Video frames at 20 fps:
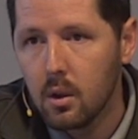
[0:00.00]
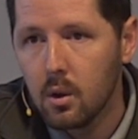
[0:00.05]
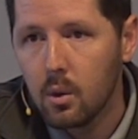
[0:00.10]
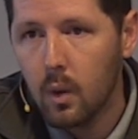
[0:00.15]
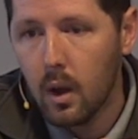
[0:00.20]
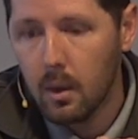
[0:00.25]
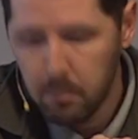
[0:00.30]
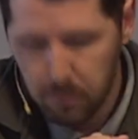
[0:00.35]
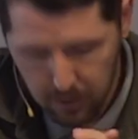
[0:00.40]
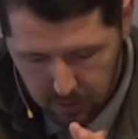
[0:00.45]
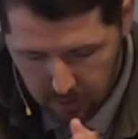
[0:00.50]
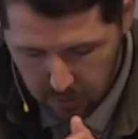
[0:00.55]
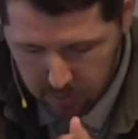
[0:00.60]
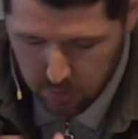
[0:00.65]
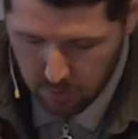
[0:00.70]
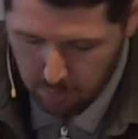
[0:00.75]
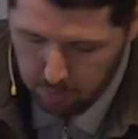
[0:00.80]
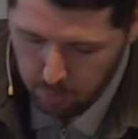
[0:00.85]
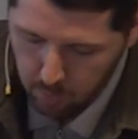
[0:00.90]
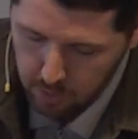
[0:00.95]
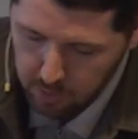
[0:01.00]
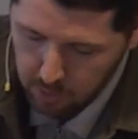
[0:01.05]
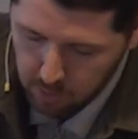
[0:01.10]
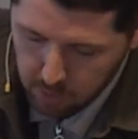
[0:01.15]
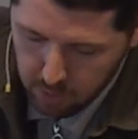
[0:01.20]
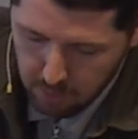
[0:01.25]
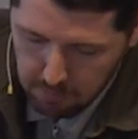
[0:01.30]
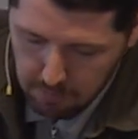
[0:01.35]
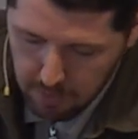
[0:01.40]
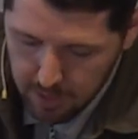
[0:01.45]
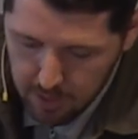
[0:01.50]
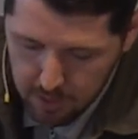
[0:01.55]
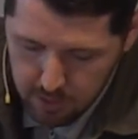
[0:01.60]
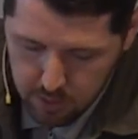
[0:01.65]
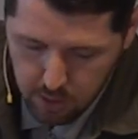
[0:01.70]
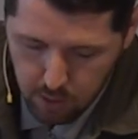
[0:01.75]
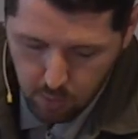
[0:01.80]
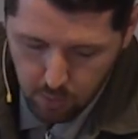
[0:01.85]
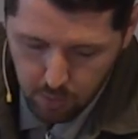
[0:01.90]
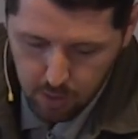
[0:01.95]
Why? Because number one, you're commanded to
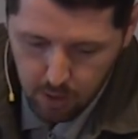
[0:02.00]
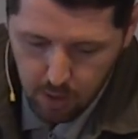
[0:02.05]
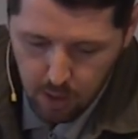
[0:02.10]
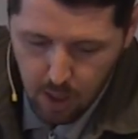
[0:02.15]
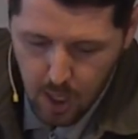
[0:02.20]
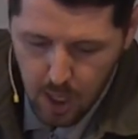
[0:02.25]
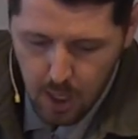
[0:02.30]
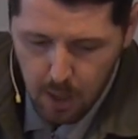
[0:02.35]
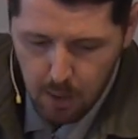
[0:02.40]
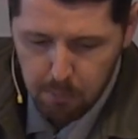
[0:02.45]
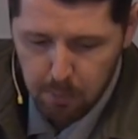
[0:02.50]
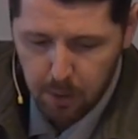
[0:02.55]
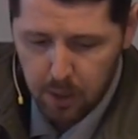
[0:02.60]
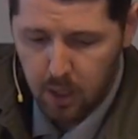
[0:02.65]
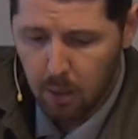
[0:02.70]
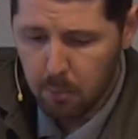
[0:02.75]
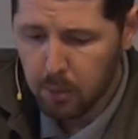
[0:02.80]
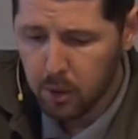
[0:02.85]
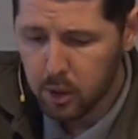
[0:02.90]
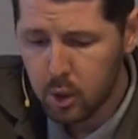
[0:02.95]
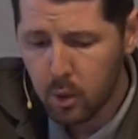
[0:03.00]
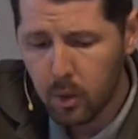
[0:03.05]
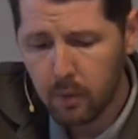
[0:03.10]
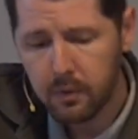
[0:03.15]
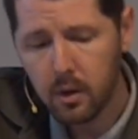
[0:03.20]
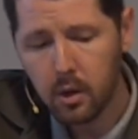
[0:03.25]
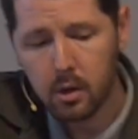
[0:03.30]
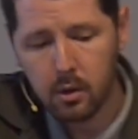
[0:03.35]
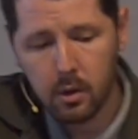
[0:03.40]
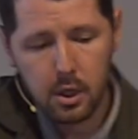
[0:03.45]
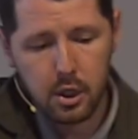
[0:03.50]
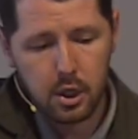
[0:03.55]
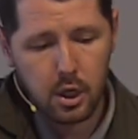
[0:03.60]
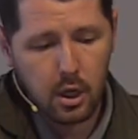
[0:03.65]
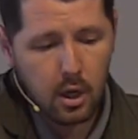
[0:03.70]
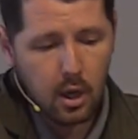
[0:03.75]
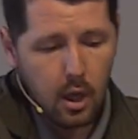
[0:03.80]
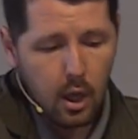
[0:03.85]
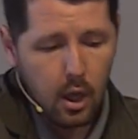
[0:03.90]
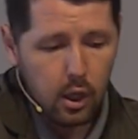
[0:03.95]
do it. But number two, if you're a
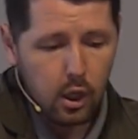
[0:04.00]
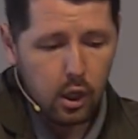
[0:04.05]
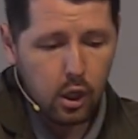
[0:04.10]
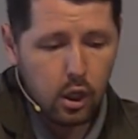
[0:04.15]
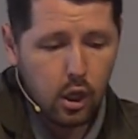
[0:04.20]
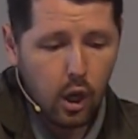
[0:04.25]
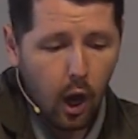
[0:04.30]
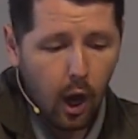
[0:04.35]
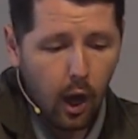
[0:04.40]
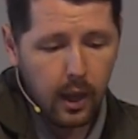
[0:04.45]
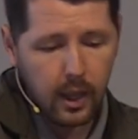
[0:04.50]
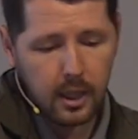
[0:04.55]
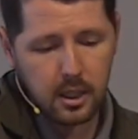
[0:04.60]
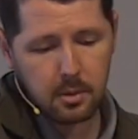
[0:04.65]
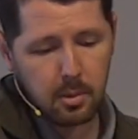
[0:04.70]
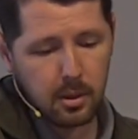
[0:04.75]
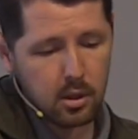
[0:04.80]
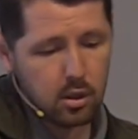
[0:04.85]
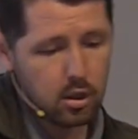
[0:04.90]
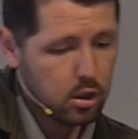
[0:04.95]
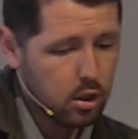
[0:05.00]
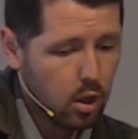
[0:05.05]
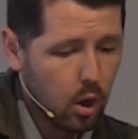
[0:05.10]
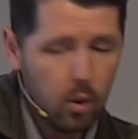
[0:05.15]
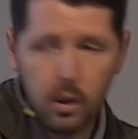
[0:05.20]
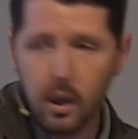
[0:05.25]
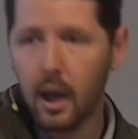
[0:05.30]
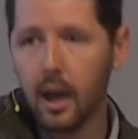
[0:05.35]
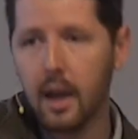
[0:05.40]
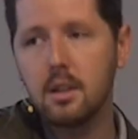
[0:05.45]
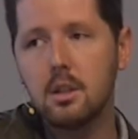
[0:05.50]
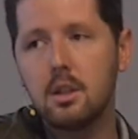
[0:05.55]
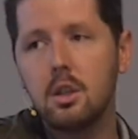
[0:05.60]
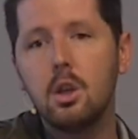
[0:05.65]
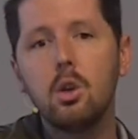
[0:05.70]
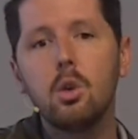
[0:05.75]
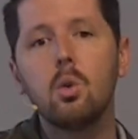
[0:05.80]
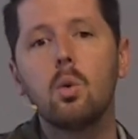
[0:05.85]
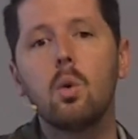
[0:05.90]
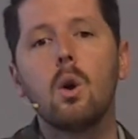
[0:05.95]
Christian, God has been so kind to
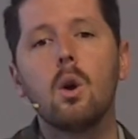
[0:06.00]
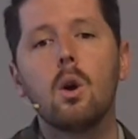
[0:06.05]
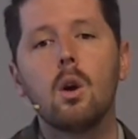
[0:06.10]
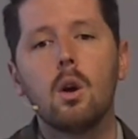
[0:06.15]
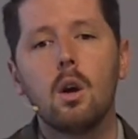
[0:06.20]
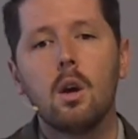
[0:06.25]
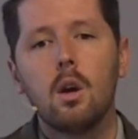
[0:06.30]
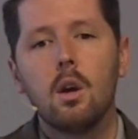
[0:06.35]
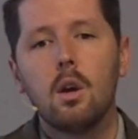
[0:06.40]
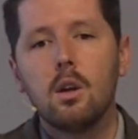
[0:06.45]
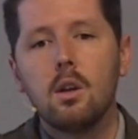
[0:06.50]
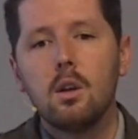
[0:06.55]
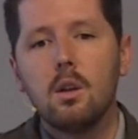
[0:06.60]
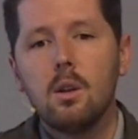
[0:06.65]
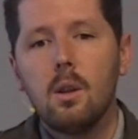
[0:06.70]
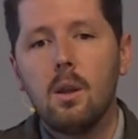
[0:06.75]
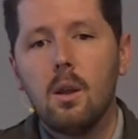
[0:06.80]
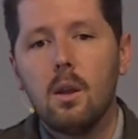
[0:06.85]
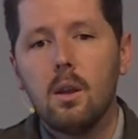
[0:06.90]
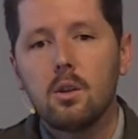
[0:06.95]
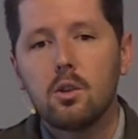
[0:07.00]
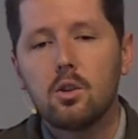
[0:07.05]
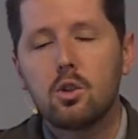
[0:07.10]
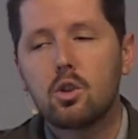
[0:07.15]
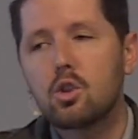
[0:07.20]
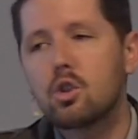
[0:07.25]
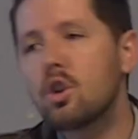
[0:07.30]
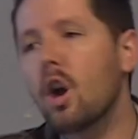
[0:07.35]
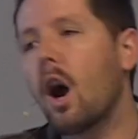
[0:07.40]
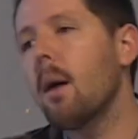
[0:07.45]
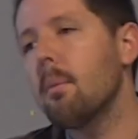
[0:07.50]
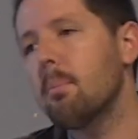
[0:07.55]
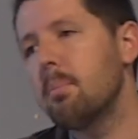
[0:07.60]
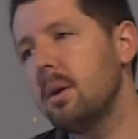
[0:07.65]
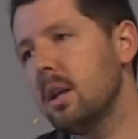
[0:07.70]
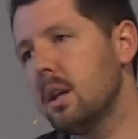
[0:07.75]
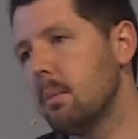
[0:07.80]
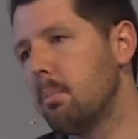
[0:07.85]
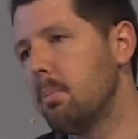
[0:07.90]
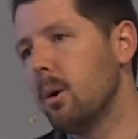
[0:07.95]
you. Stop
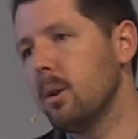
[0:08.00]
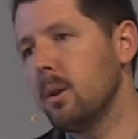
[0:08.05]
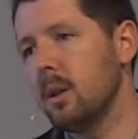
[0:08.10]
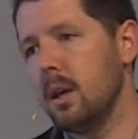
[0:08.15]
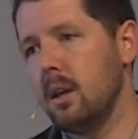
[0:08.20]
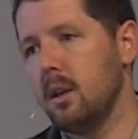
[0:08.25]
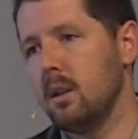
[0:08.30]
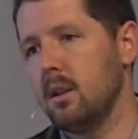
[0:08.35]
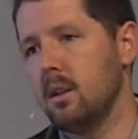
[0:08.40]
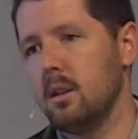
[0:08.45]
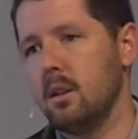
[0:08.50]
being a bully.